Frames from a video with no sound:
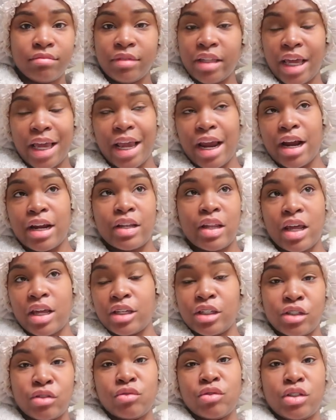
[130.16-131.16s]
the hair
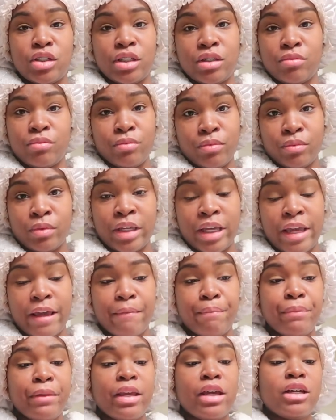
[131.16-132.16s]
that you should
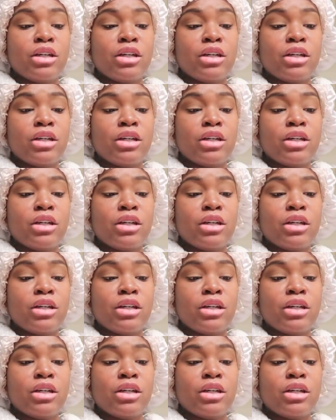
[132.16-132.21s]
get.